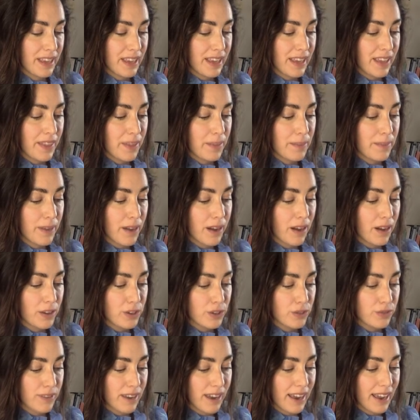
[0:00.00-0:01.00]
The
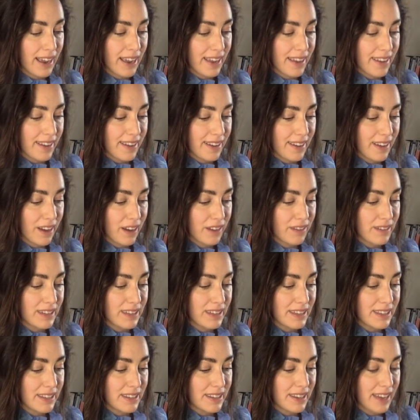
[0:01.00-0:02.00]
March rack
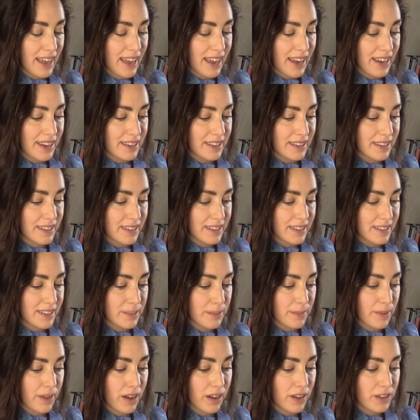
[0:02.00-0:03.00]
hurries and hectors, the
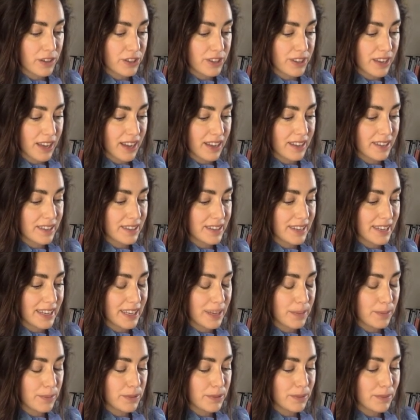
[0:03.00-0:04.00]
March dust
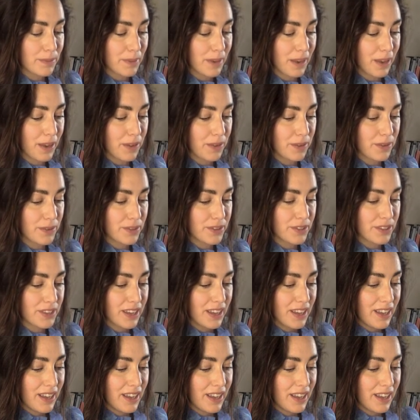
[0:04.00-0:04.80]
heaps and blows,